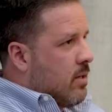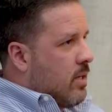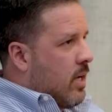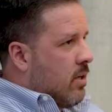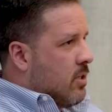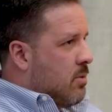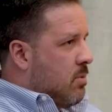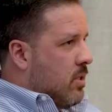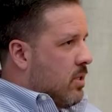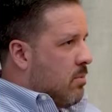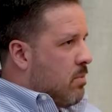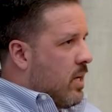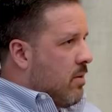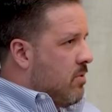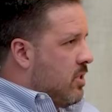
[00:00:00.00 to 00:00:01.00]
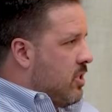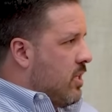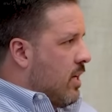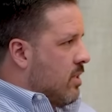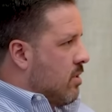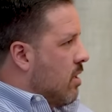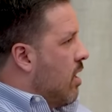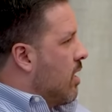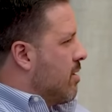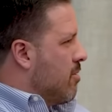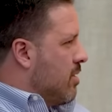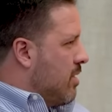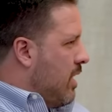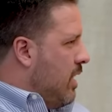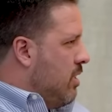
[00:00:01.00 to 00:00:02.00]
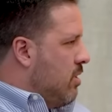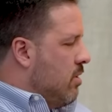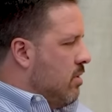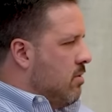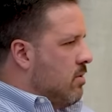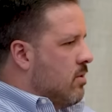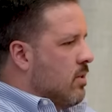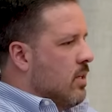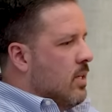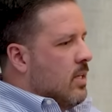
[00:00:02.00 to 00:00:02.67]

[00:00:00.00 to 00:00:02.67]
eligibility and benefits checks and authorizations.